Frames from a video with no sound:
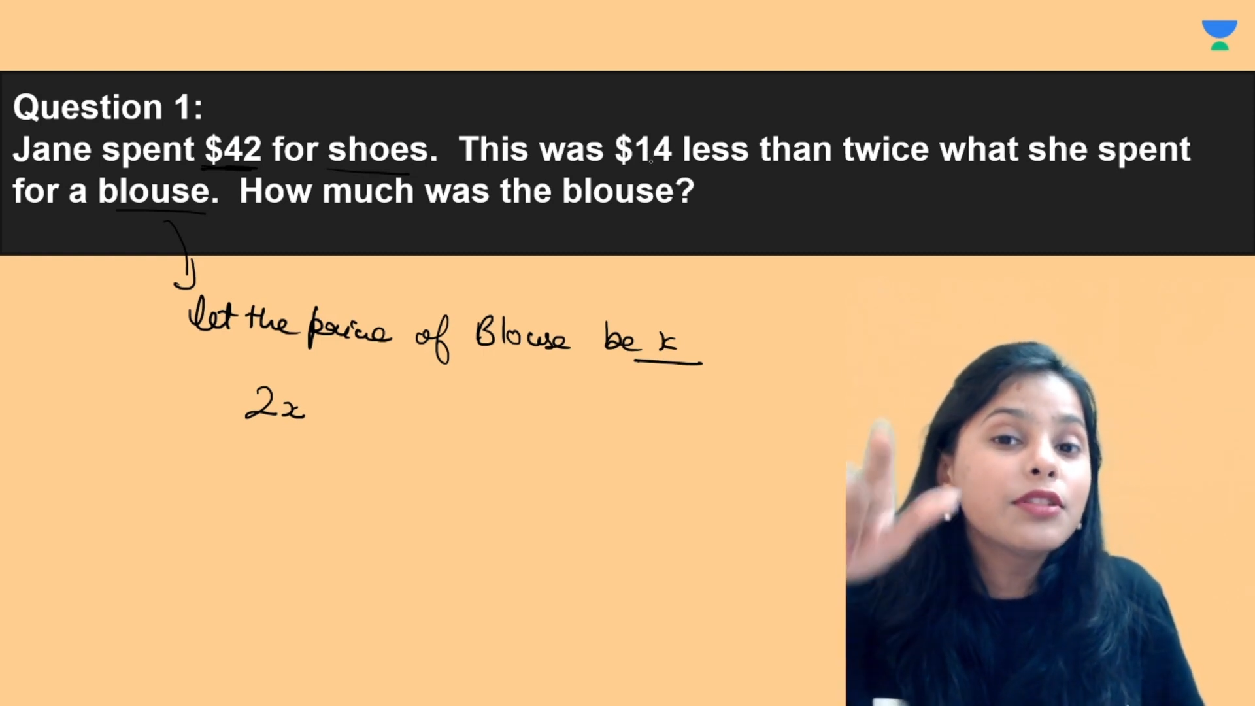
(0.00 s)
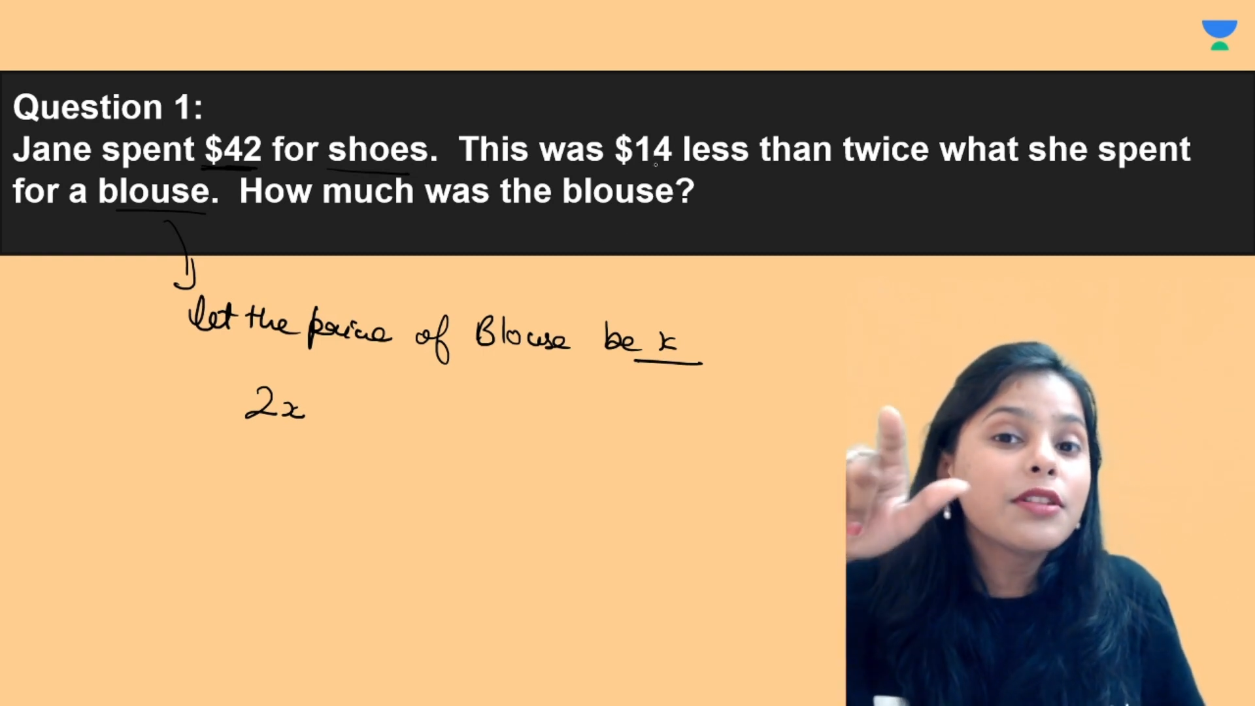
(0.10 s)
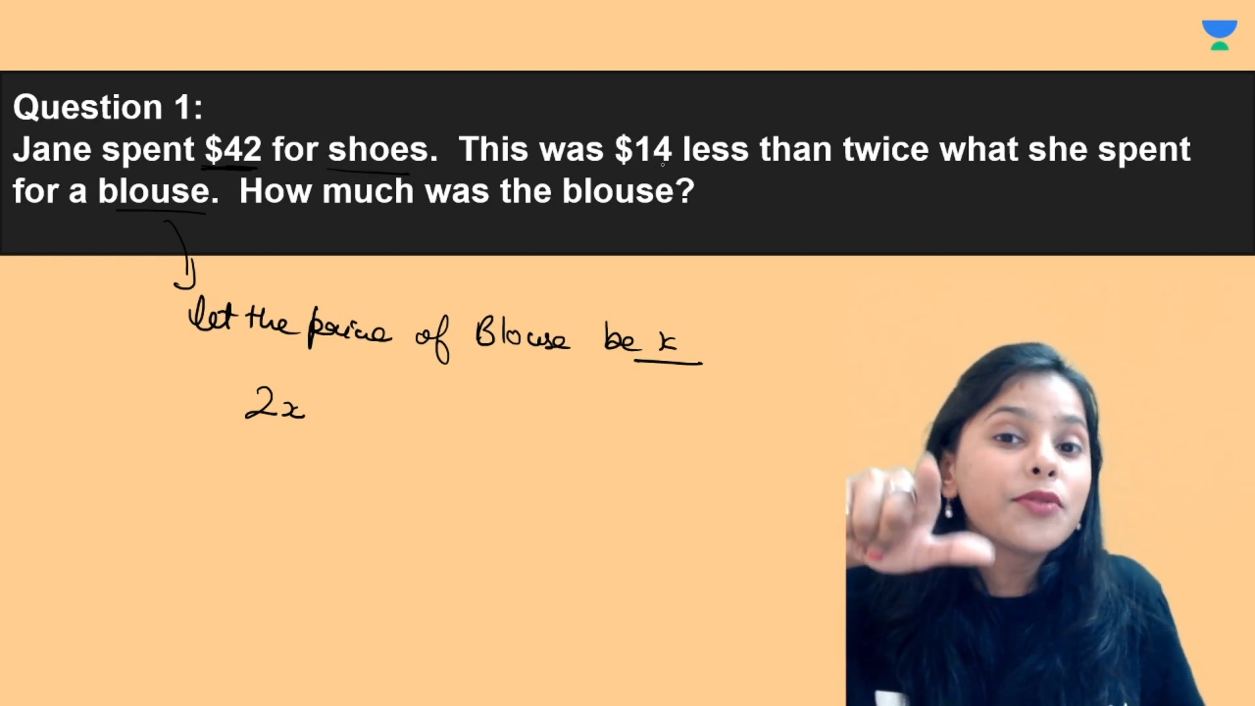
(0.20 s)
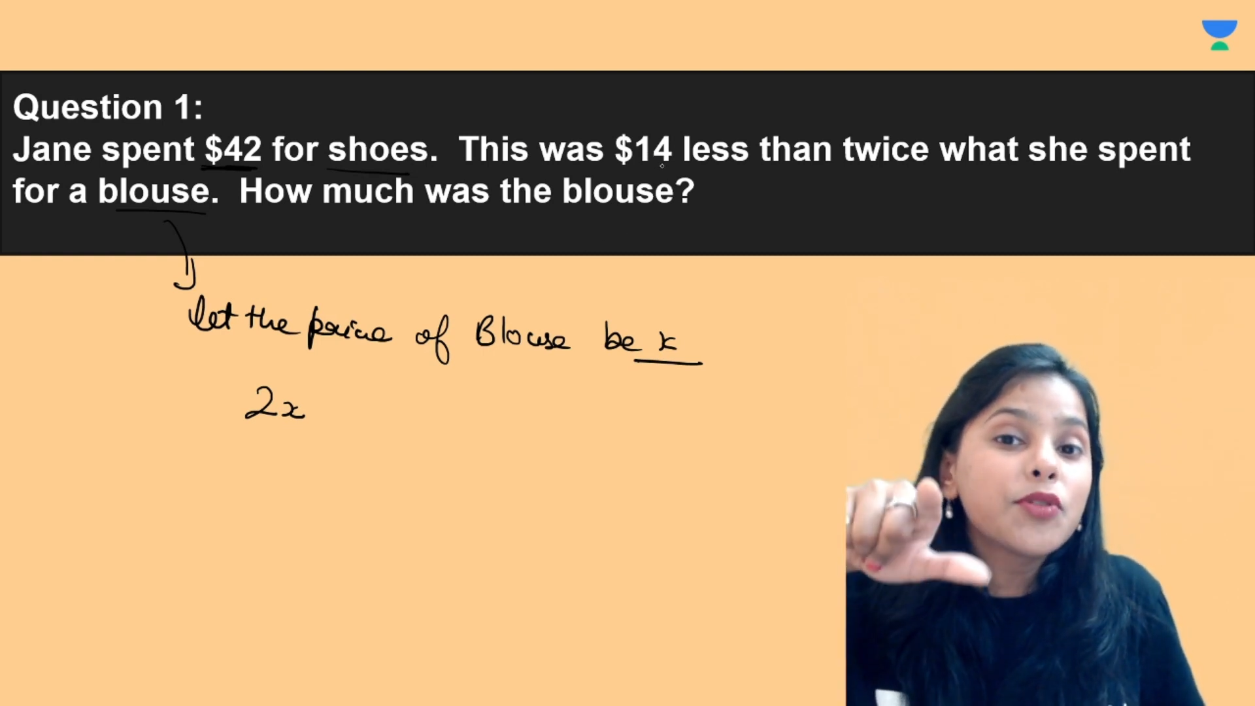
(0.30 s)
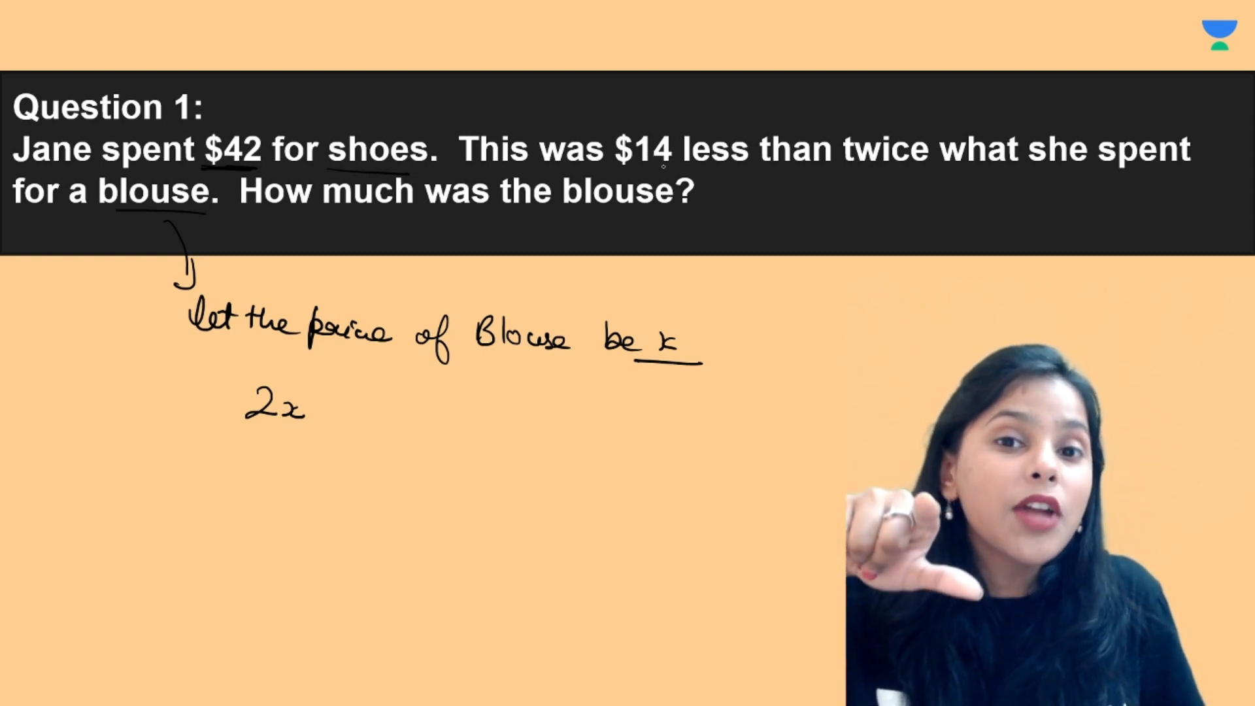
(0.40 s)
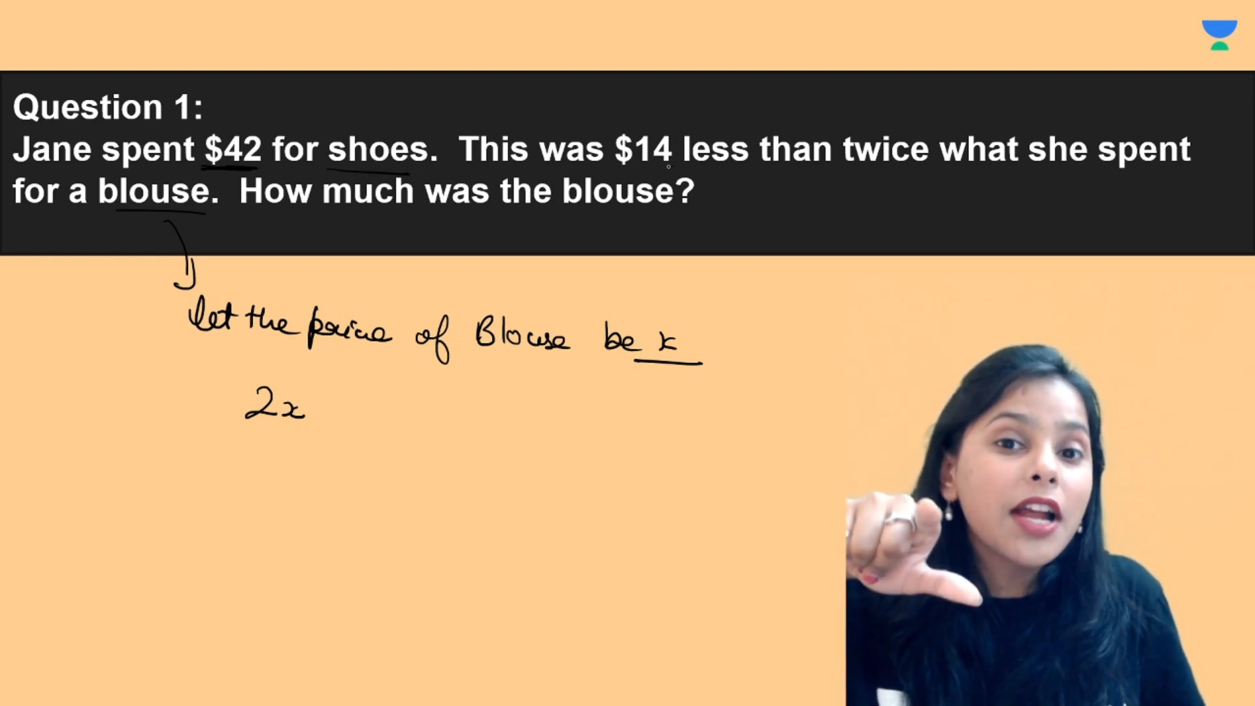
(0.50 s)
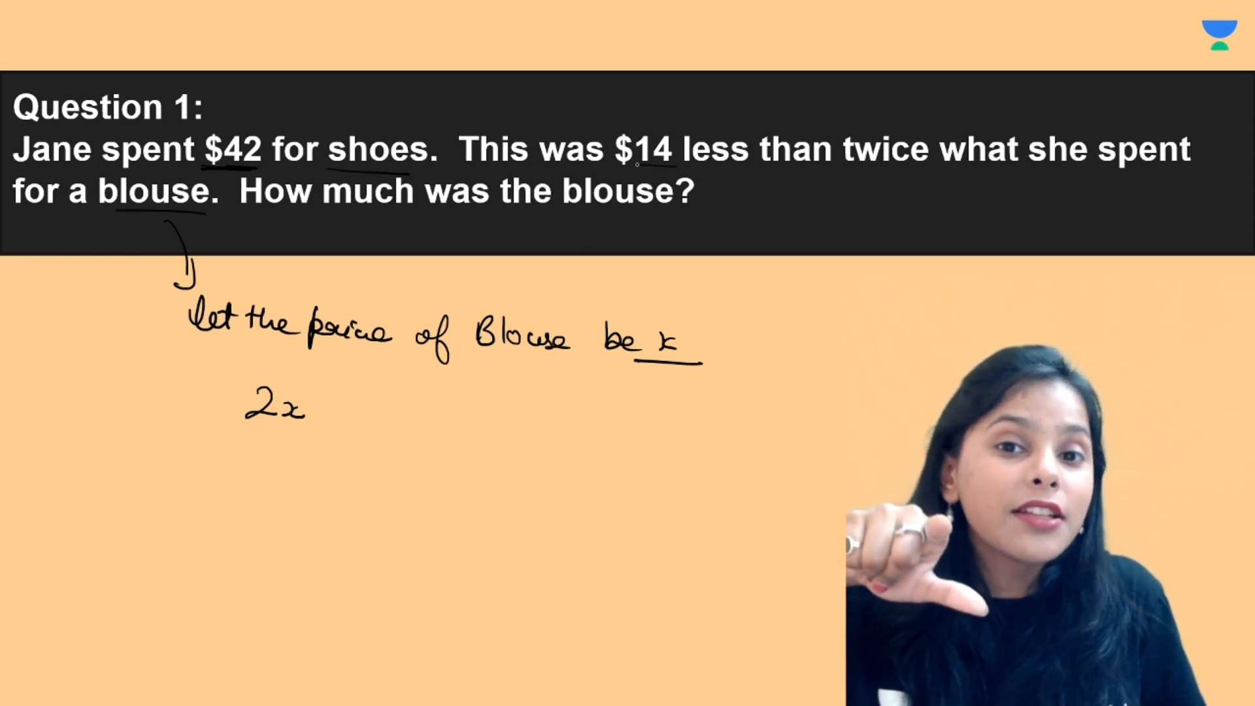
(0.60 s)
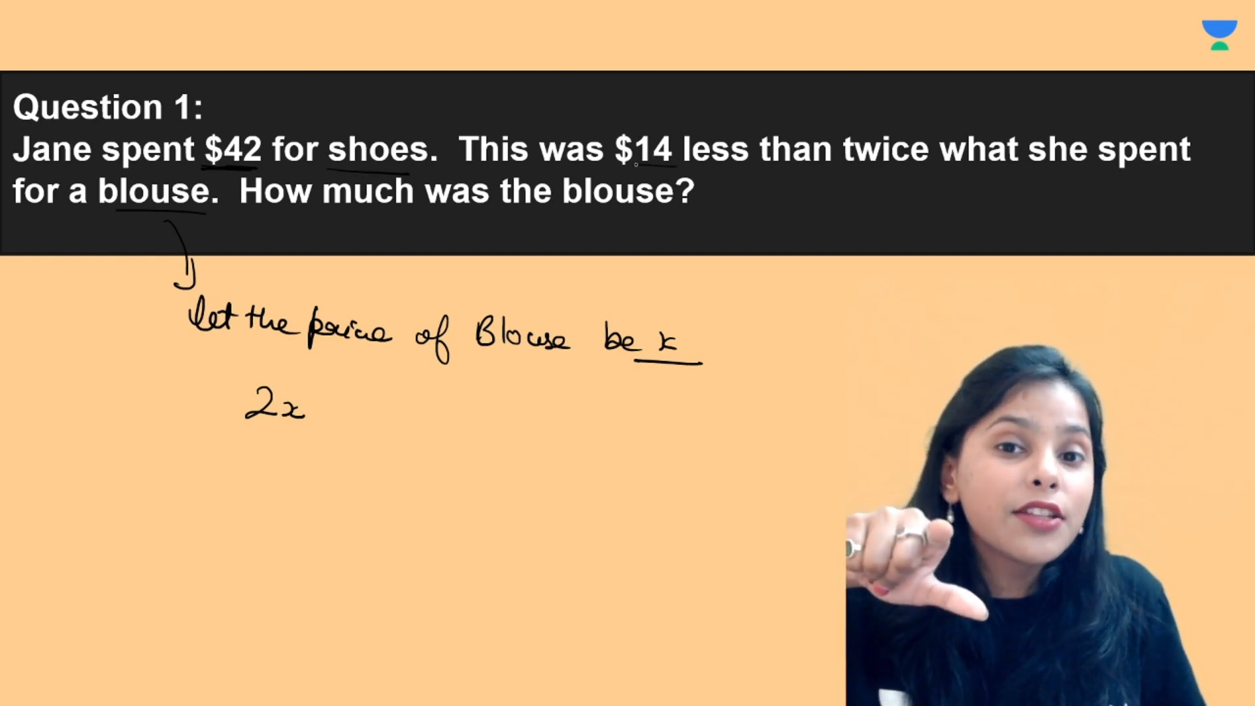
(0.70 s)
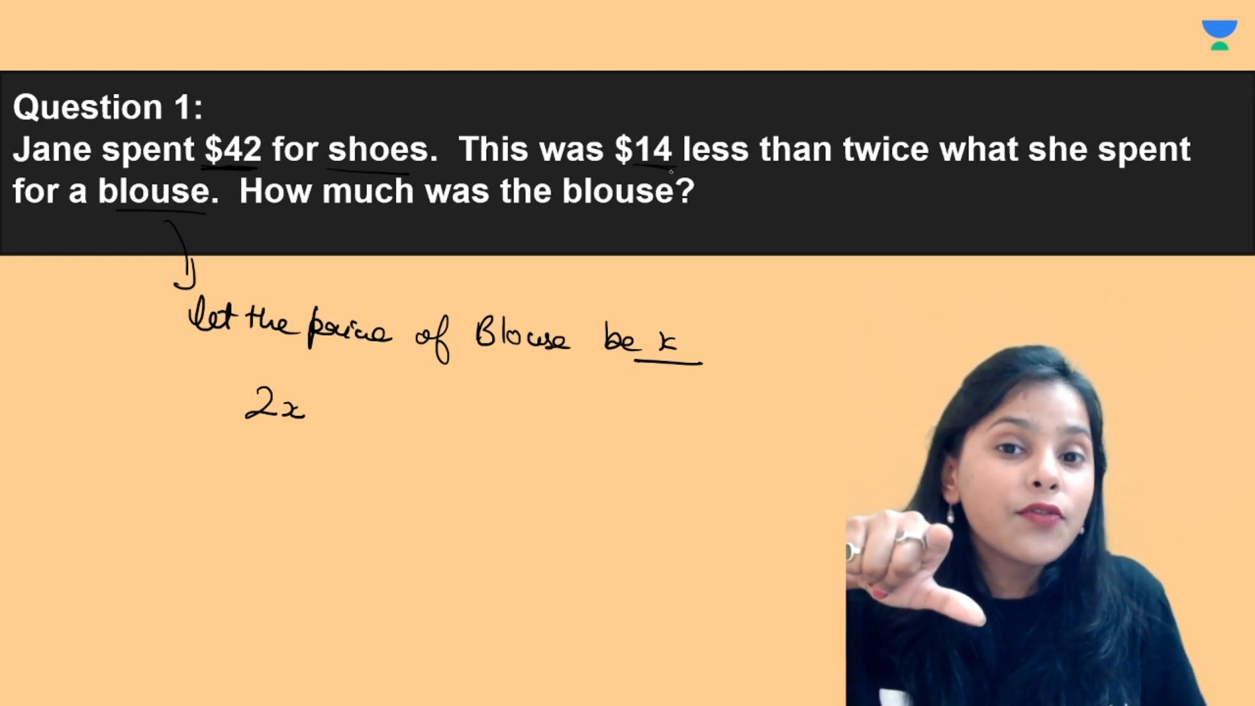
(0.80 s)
subtract this